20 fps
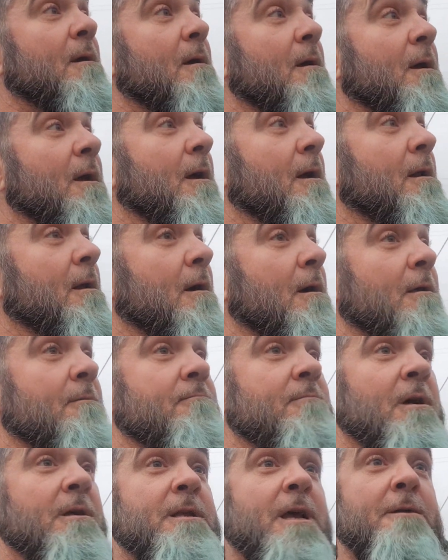And
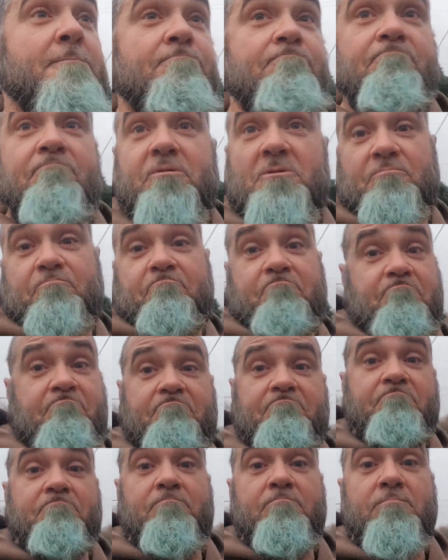then they
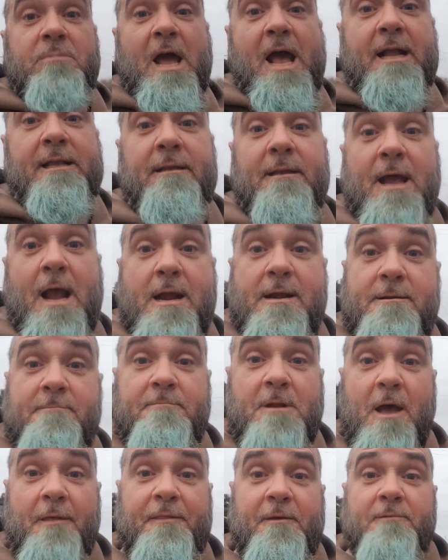acted like
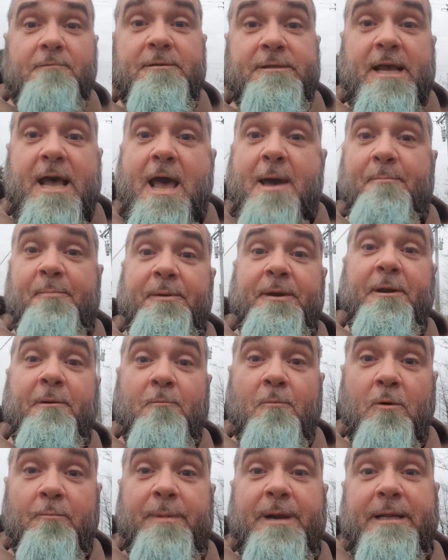nothing was happening
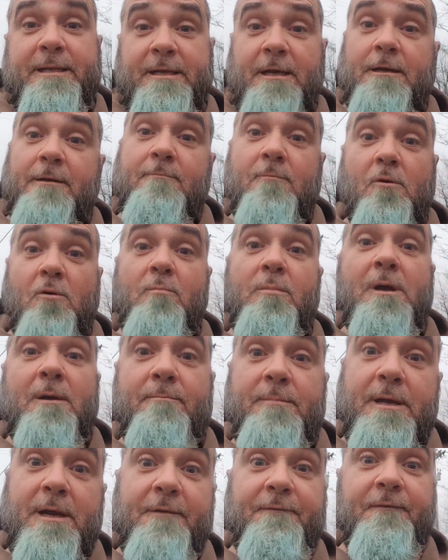and want me to tell them more
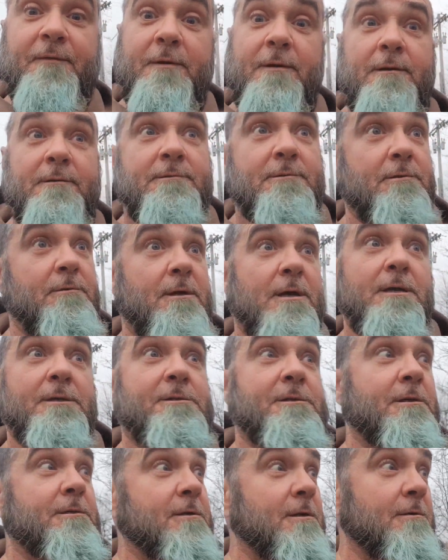about Bigfoot. So I
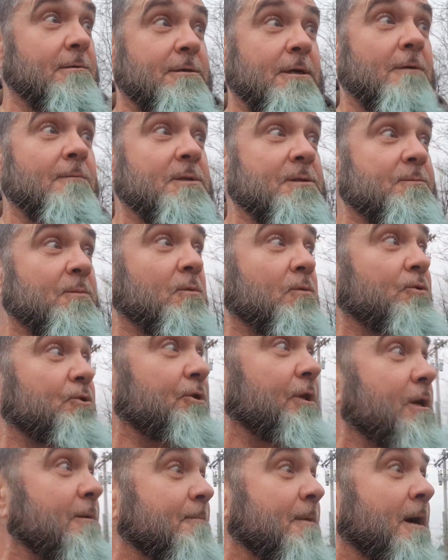sat there and told them some more
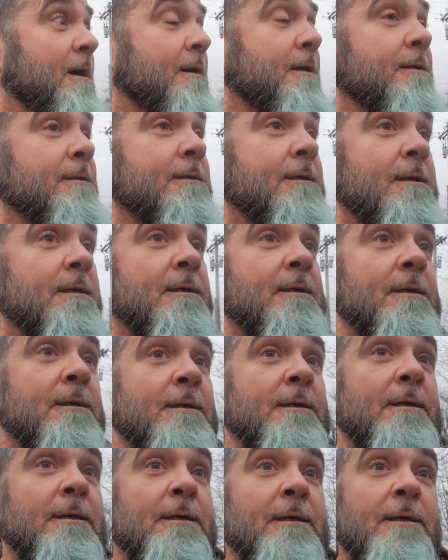shit about it.
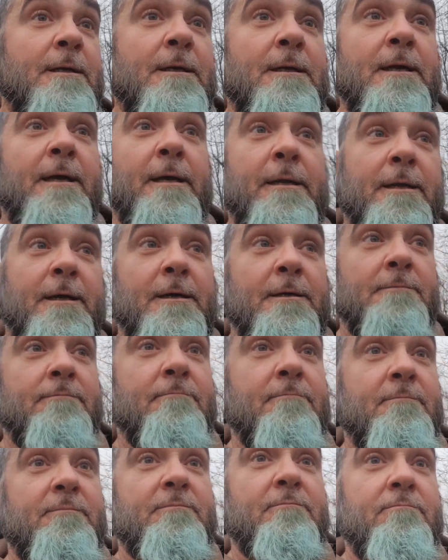And